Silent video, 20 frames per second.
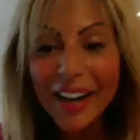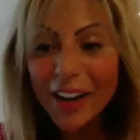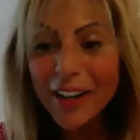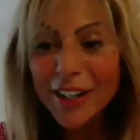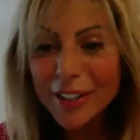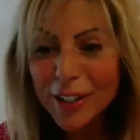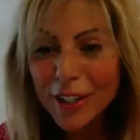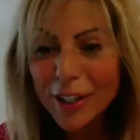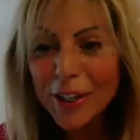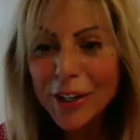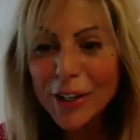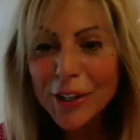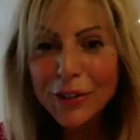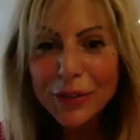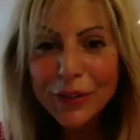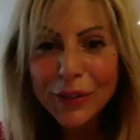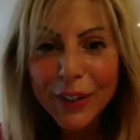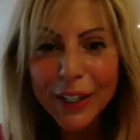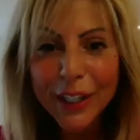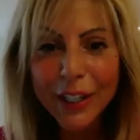so mad.
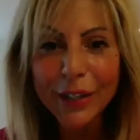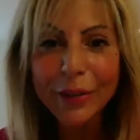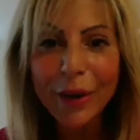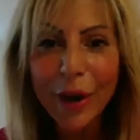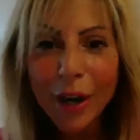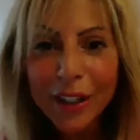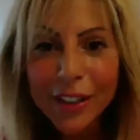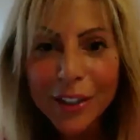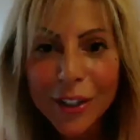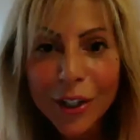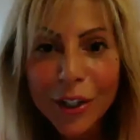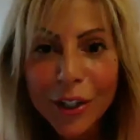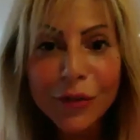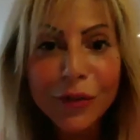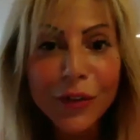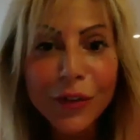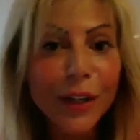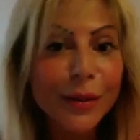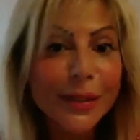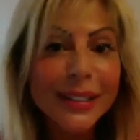Good for you. Hugs are good
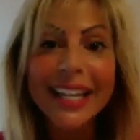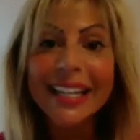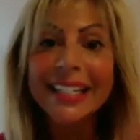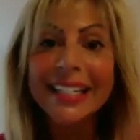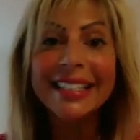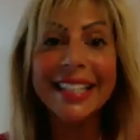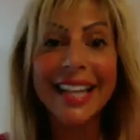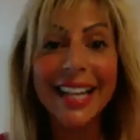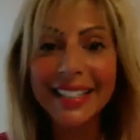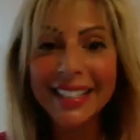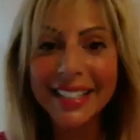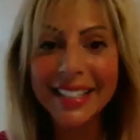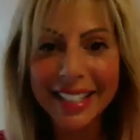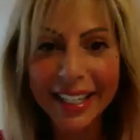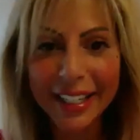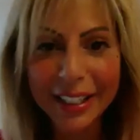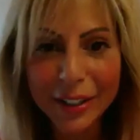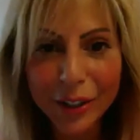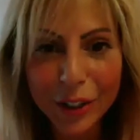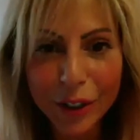for you. It's like
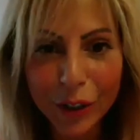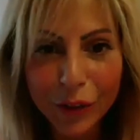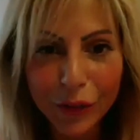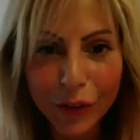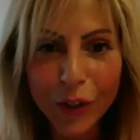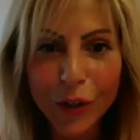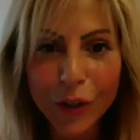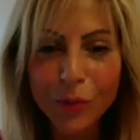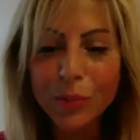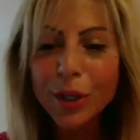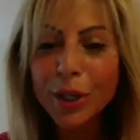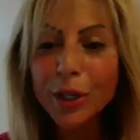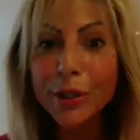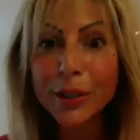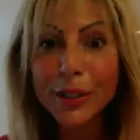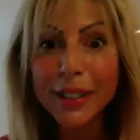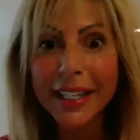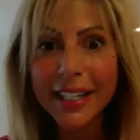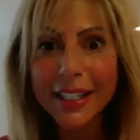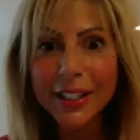dancing's good for you.
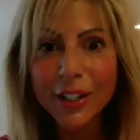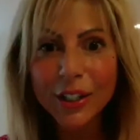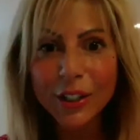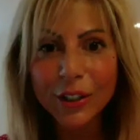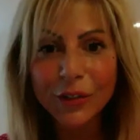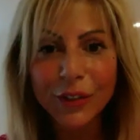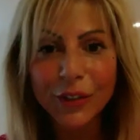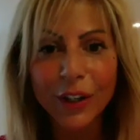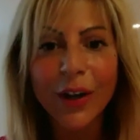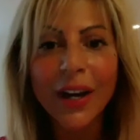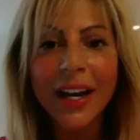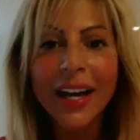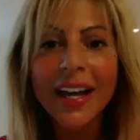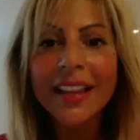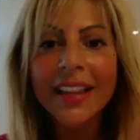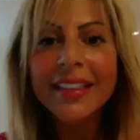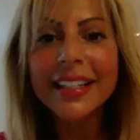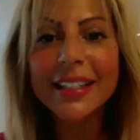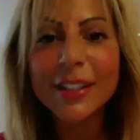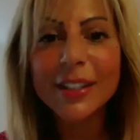Music's good for you.
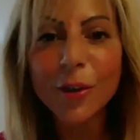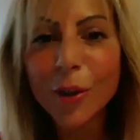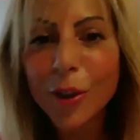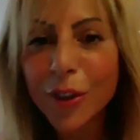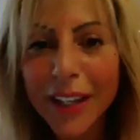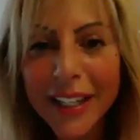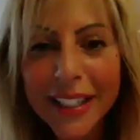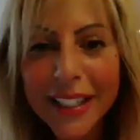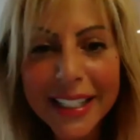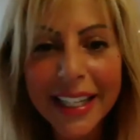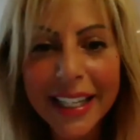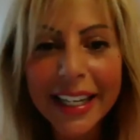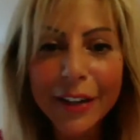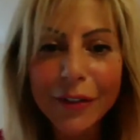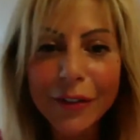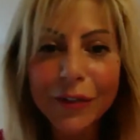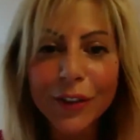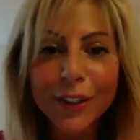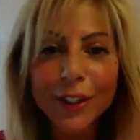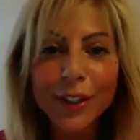These are all things that
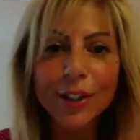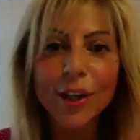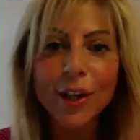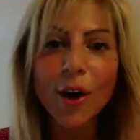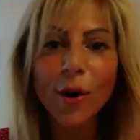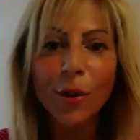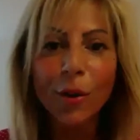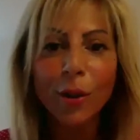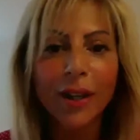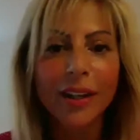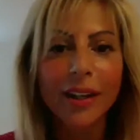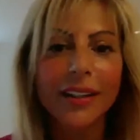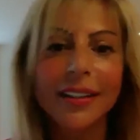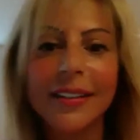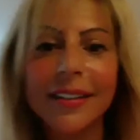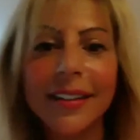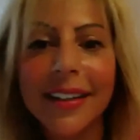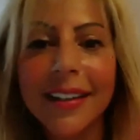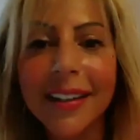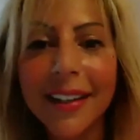lift the soul and
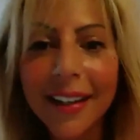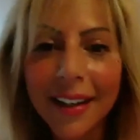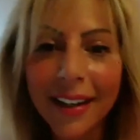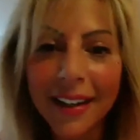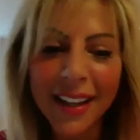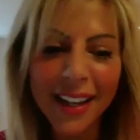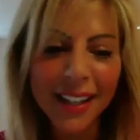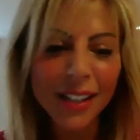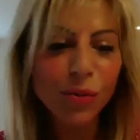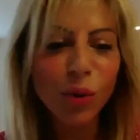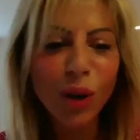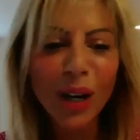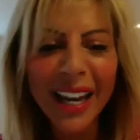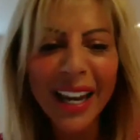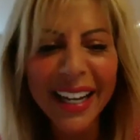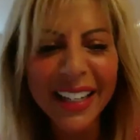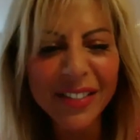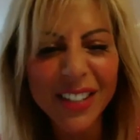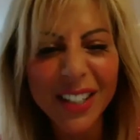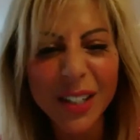that's what yeah.
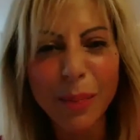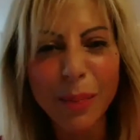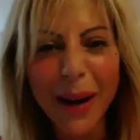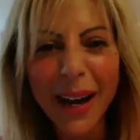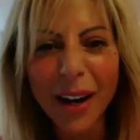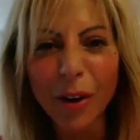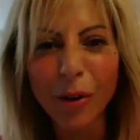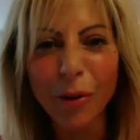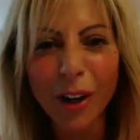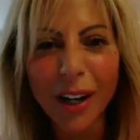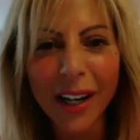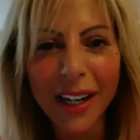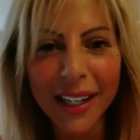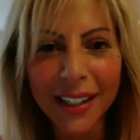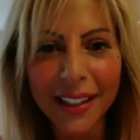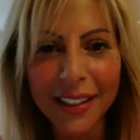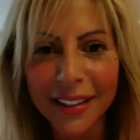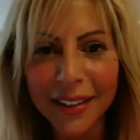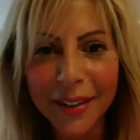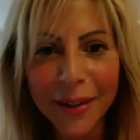life's about,
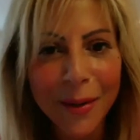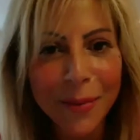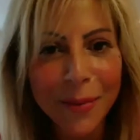right?